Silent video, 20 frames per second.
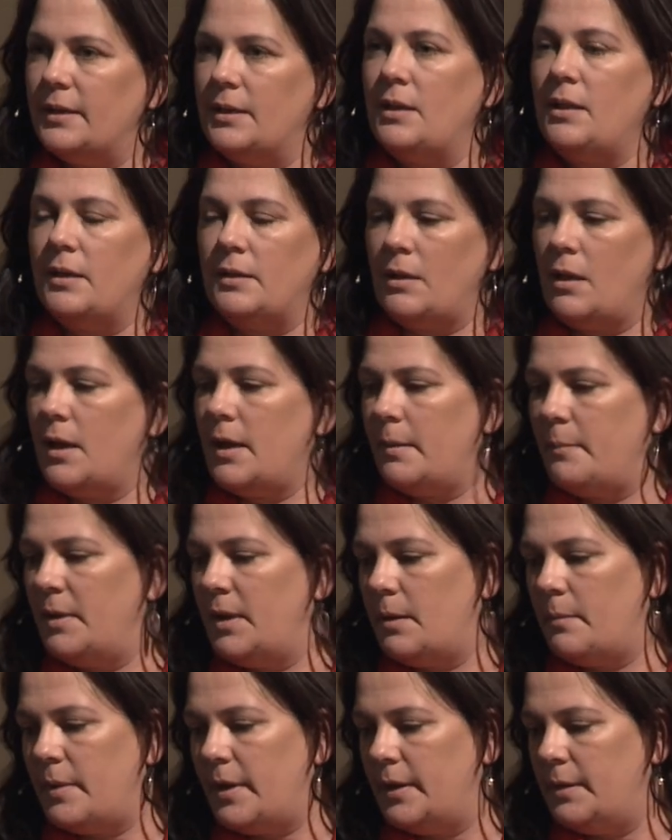And law, I
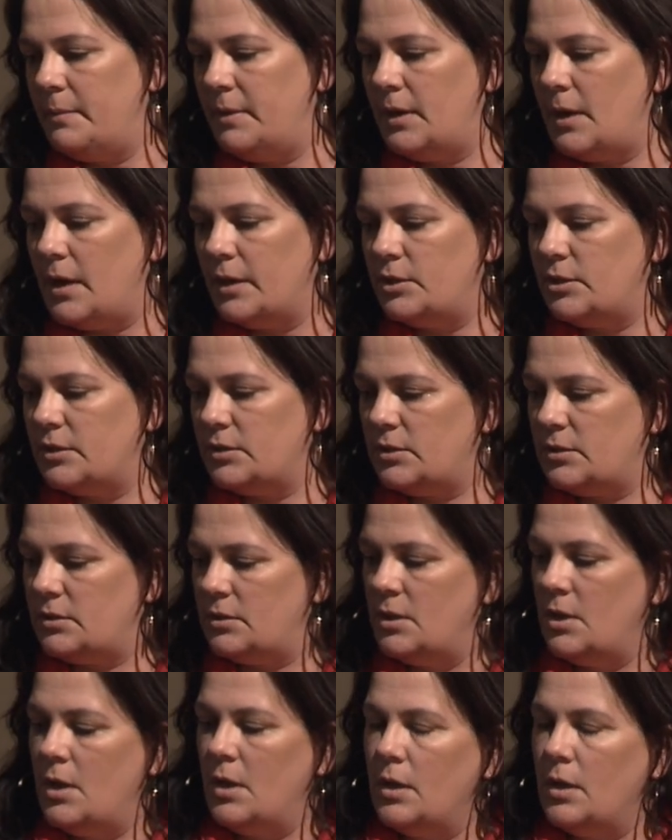mean not just